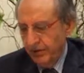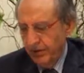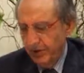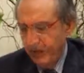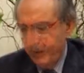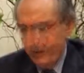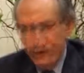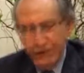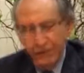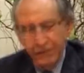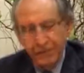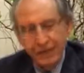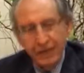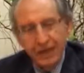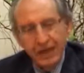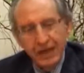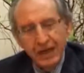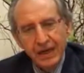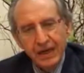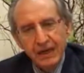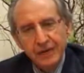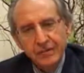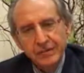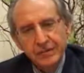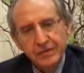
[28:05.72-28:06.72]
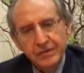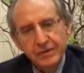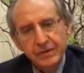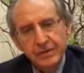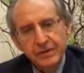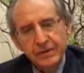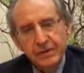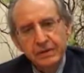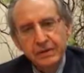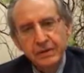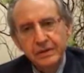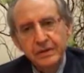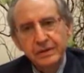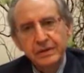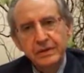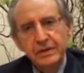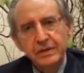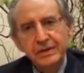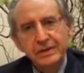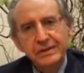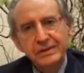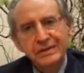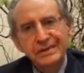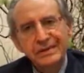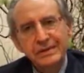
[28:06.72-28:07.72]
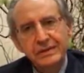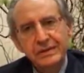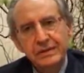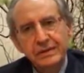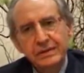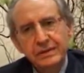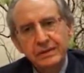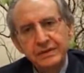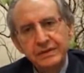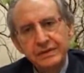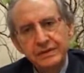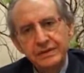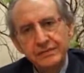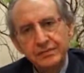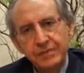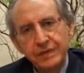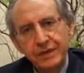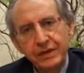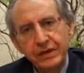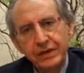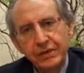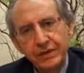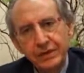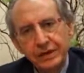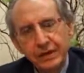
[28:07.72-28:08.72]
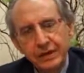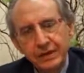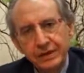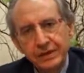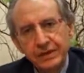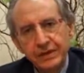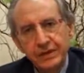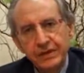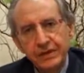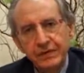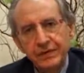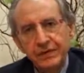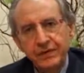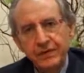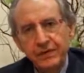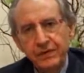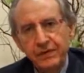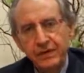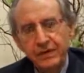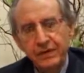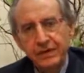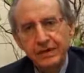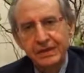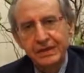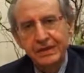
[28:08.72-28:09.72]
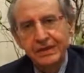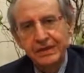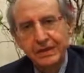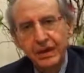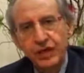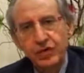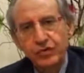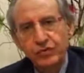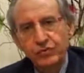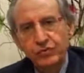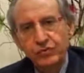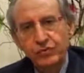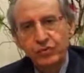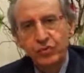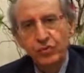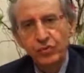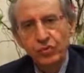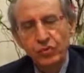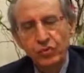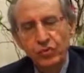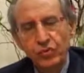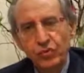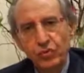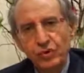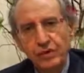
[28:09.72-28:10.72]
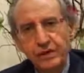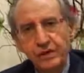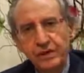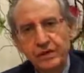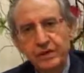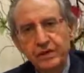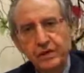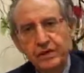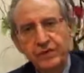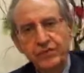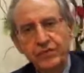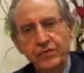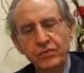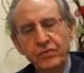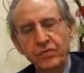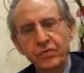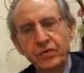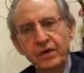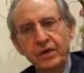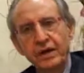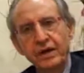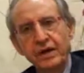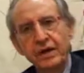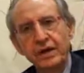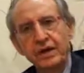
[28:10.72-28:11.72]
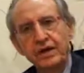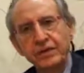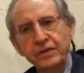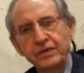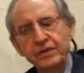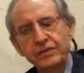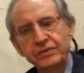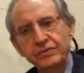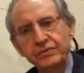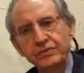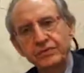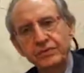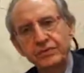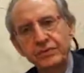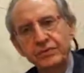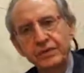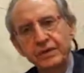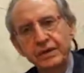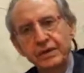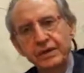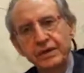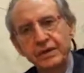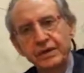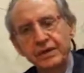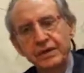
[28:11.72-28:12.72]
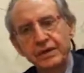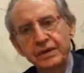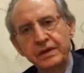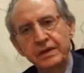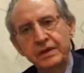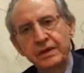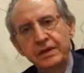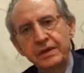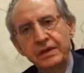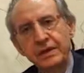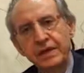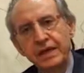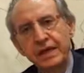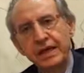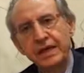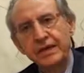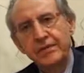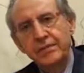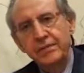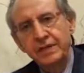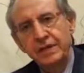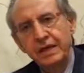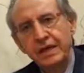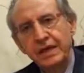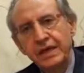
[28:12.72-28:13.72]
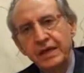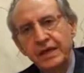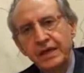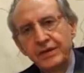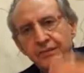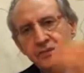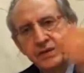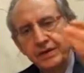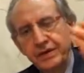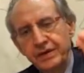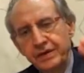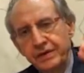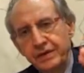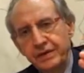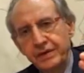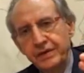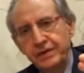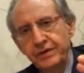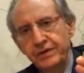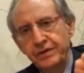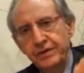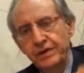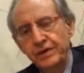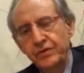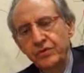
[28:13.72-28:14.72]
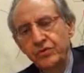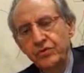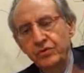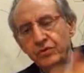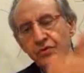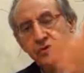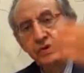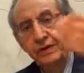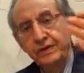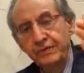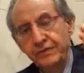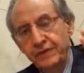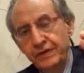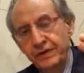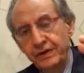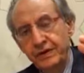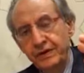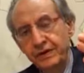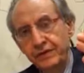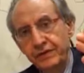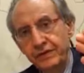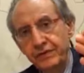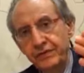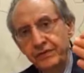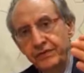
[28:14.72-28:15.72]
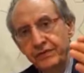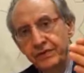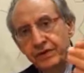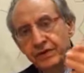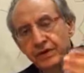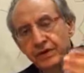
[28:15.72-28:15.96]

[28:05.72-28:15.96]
Sometimes the speculative or the doubtful ruling of Quran and Sunnah can be elevated into definitive